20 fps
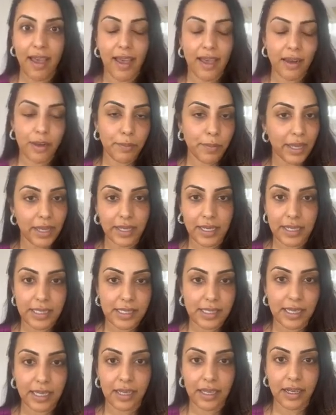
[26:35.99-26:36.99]
and a bit of
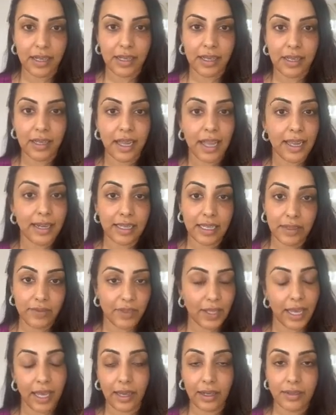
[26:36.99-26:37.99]
concealer and leave the
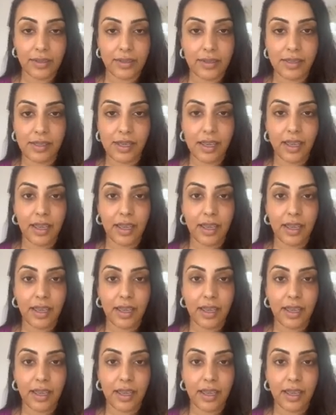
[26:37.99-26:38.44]
house.